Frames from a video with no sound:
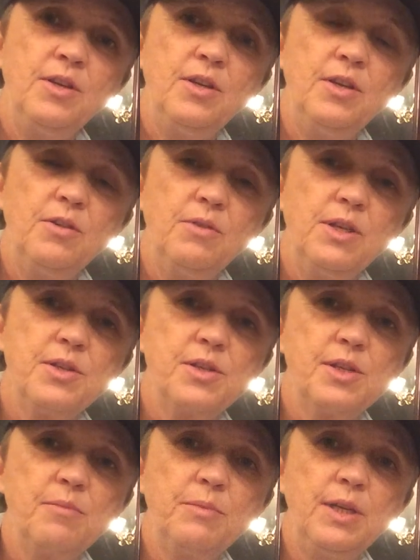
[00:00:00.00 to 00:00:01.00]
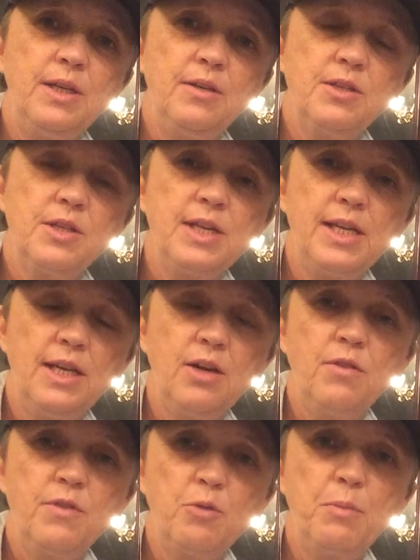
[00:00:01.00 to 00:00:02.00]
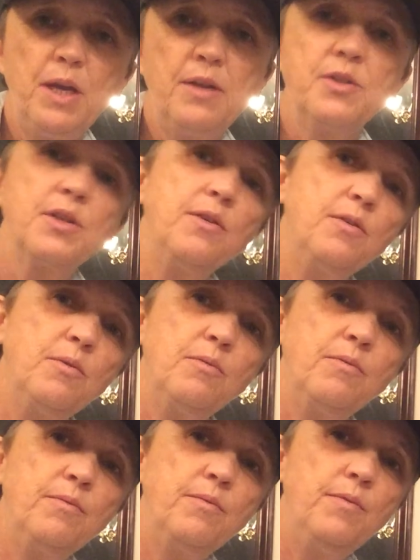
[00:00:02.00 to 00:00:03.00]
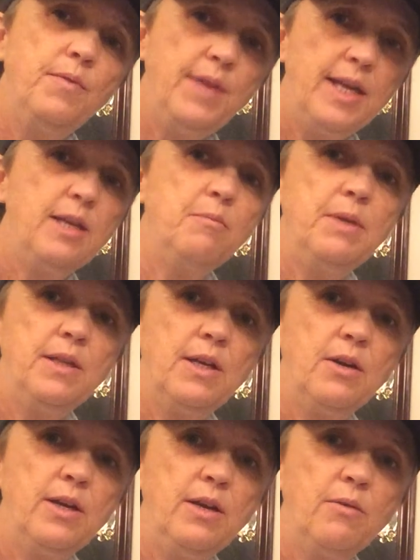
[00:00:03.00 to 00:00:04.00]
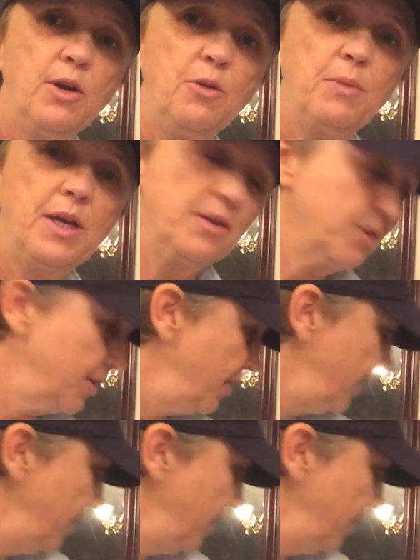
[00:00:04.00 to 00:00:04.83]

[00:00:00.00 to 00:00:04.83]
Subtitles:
you know, gets something to take care of their pet so they can be their hero, because